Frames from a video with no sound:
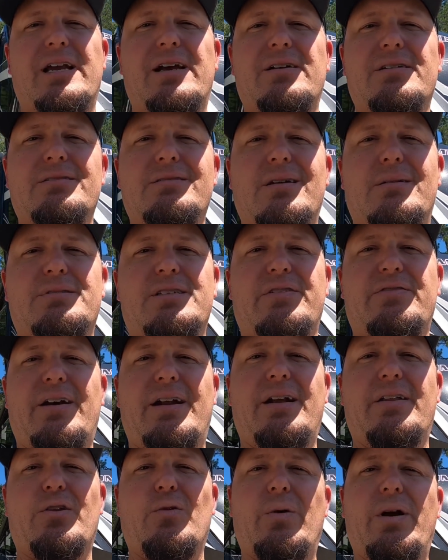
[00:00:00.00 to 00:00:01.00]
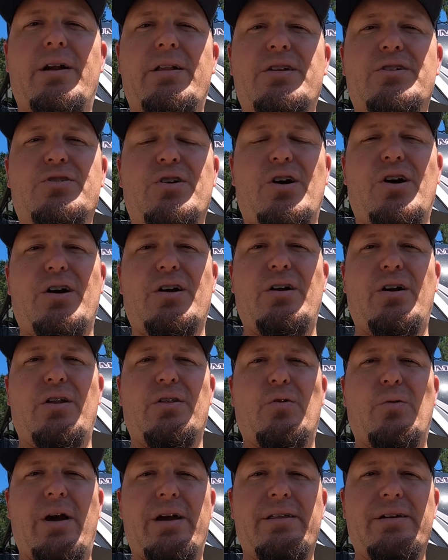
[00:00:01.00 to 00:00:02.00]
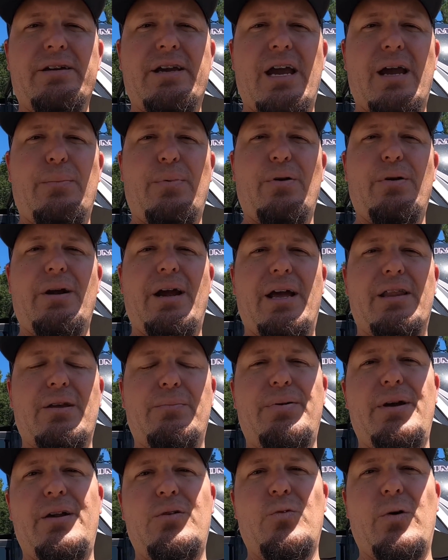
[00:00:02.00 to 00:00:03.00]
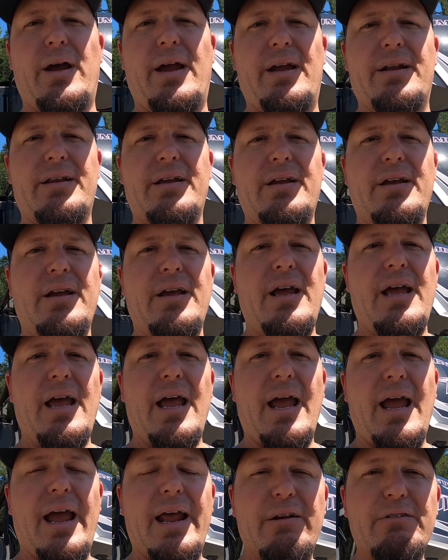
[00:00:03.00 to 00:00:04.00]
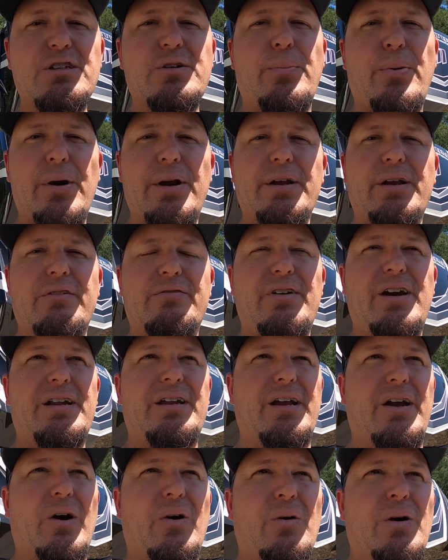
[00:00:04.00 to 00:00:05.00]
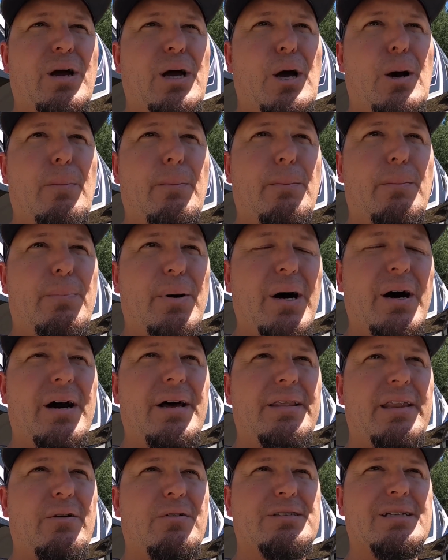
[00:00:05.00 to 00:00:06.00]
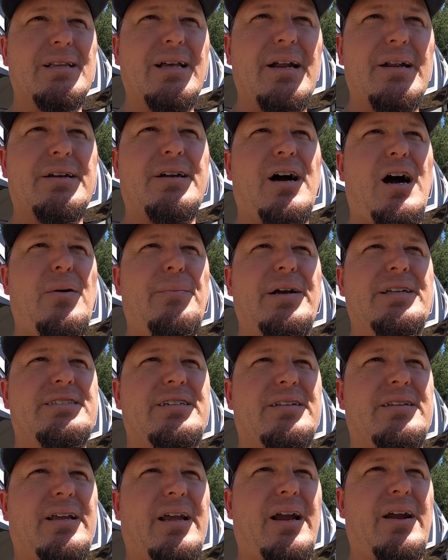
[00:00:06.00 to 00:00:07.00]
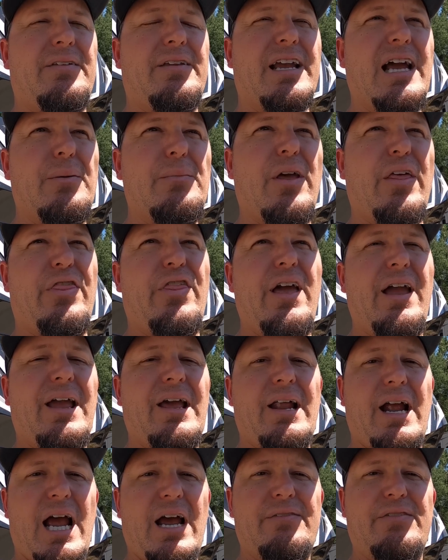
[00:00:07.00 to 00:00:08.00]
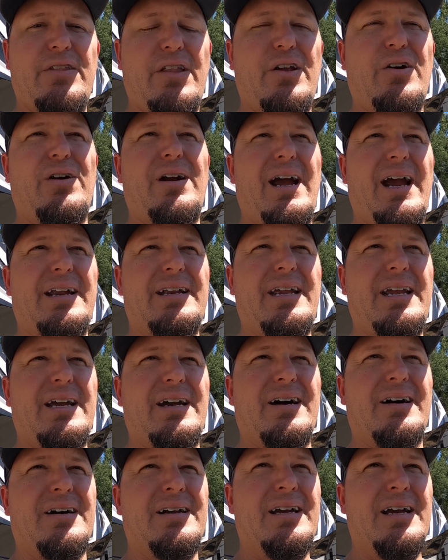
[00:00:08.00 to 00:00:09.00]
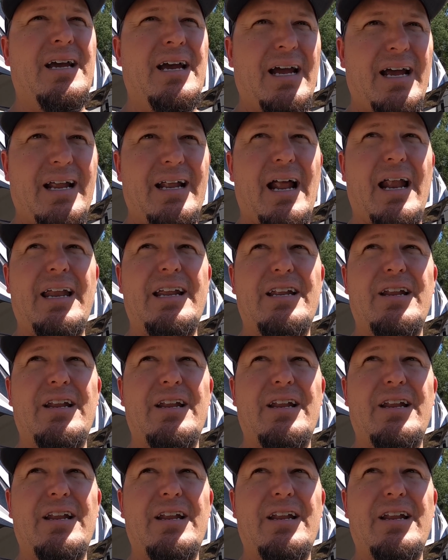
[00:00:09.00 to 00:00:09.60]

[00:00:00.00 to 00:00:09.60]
scale slips to find out the weight of the truck, the weight of the camper, and the pin weight. And it was a pretty good video. But there was a lot of comments in there that got me thinking I have another idea. And I